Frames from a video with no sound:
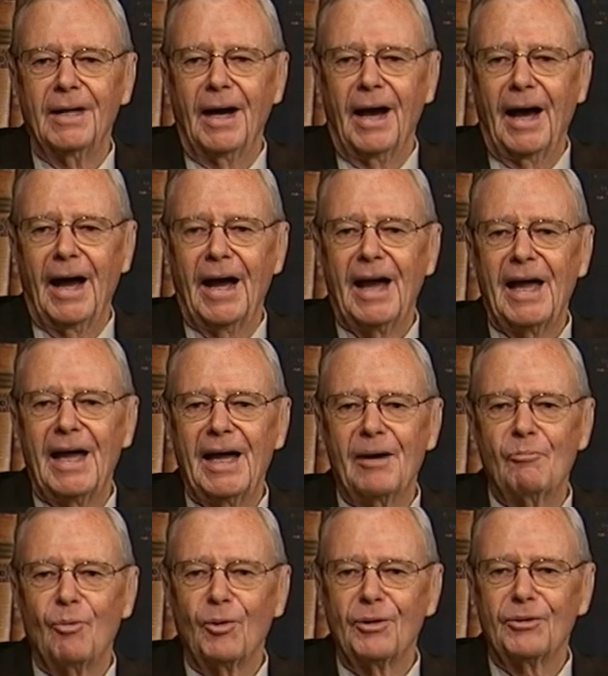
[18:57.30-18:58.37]
I
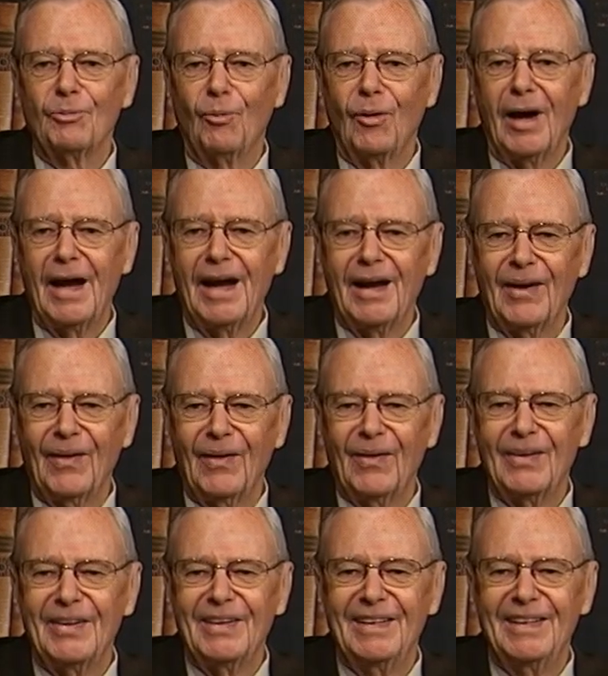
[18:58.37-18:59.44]
am
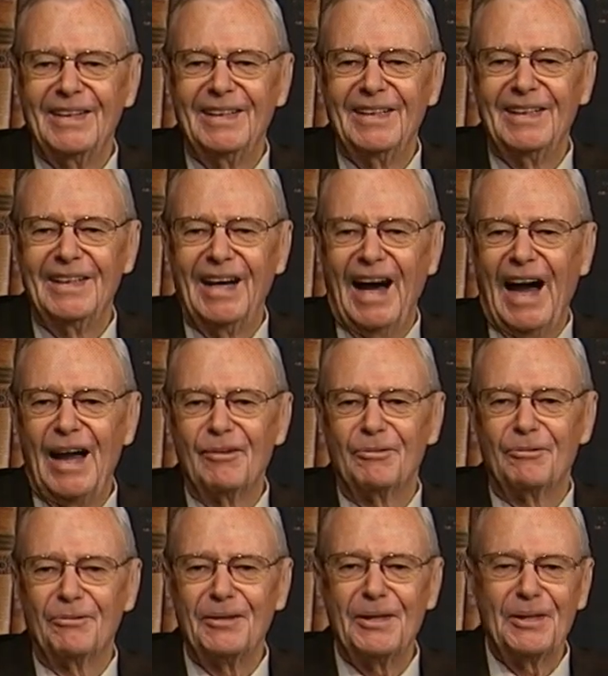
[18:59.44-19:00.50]
worthwhile. I
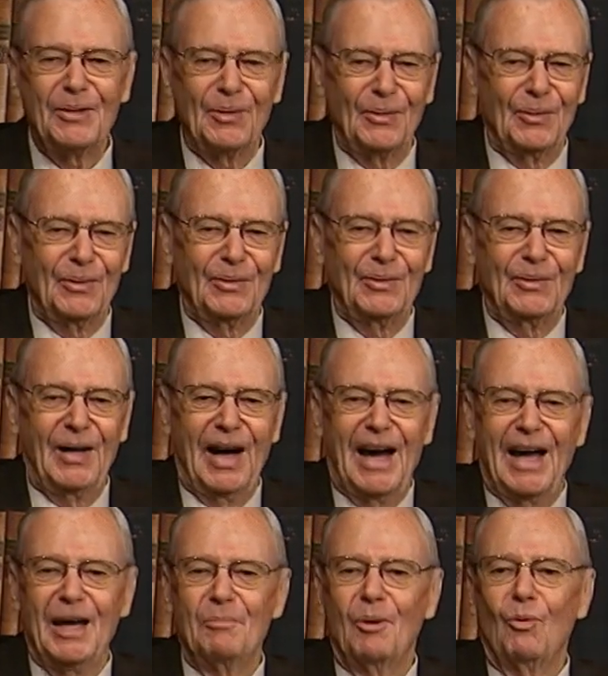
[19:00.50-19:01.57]
feel.
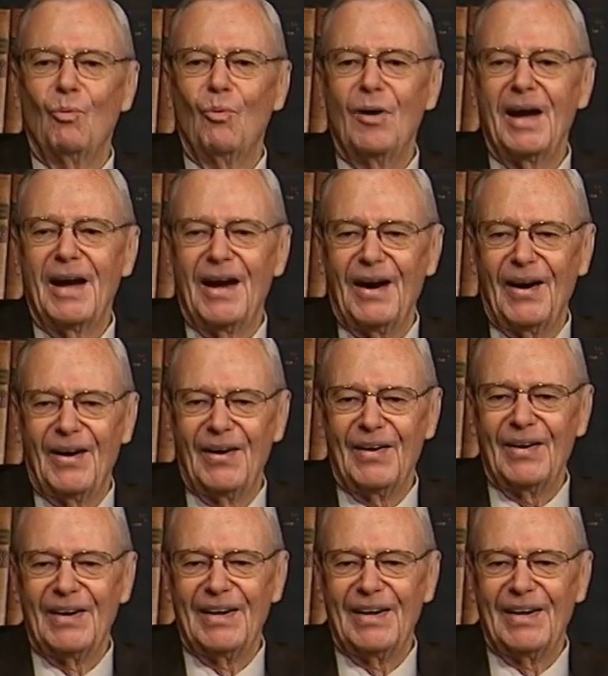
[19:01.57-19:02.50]
I am aware.